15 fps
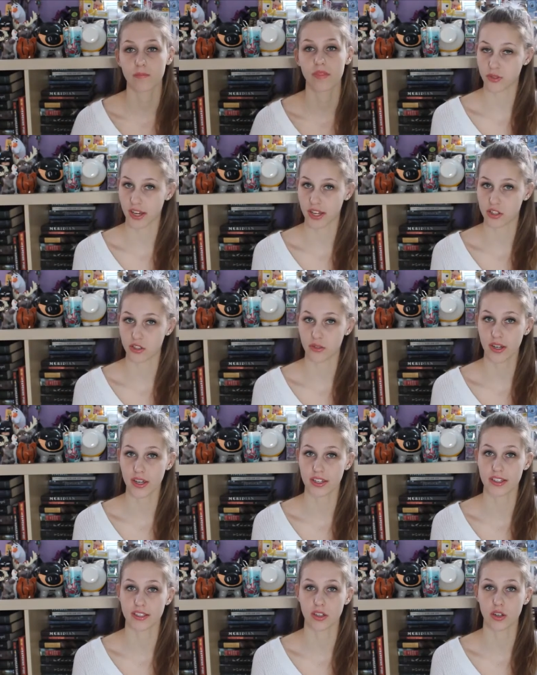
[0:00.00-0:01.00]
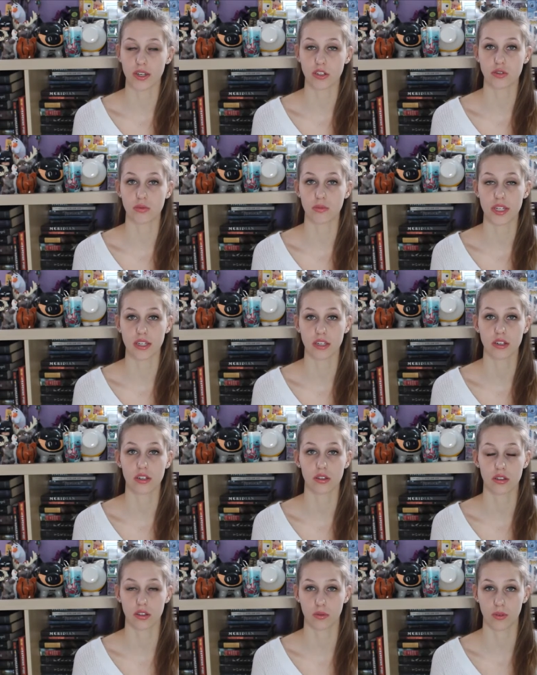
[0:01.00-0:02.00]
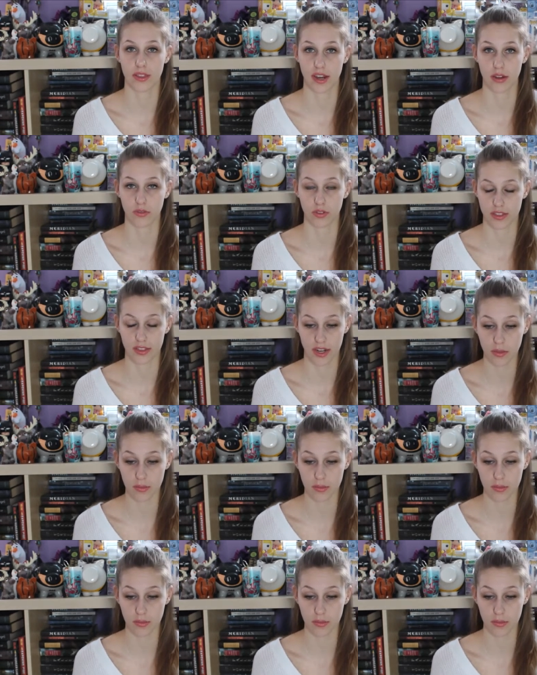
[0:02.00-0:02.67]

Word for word: Get to is going to be the one that I forget the name